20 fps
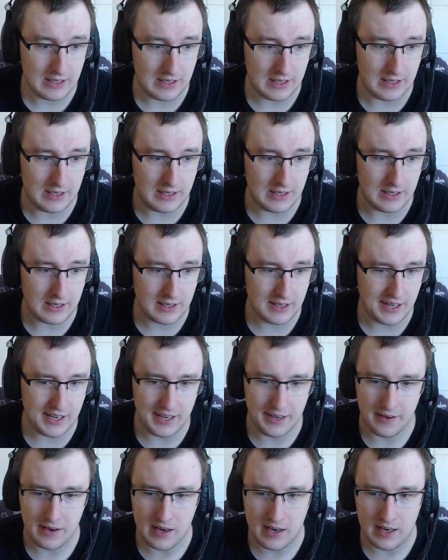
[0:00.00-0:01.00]

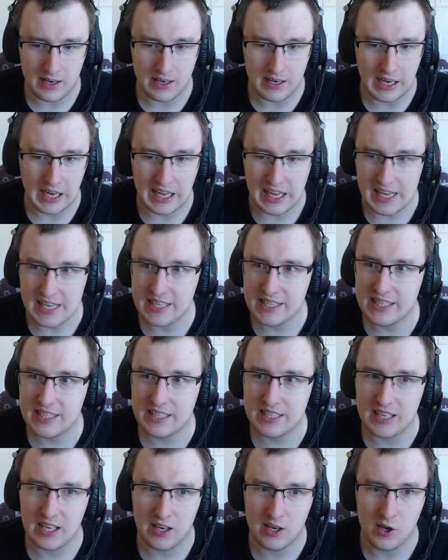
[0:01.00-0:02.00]
Okay, I
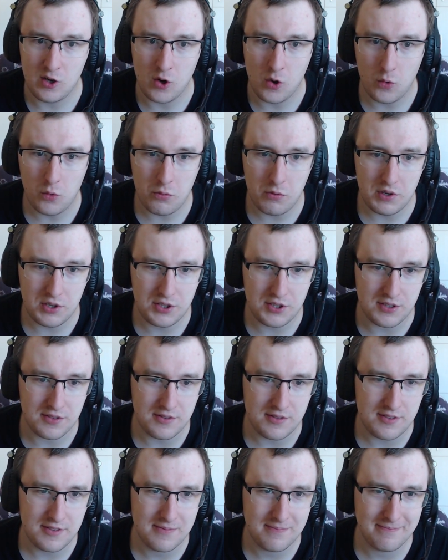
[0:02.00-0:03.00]
guess no
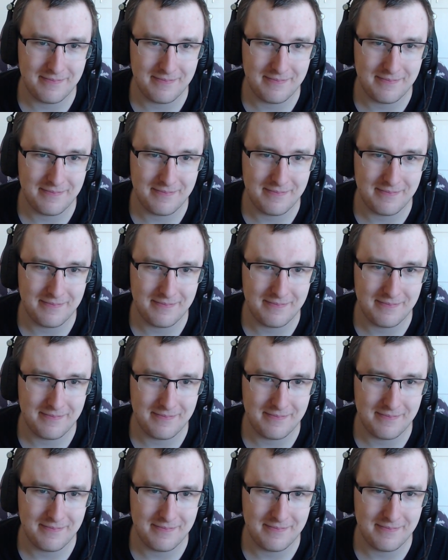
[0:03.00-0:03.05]
questions.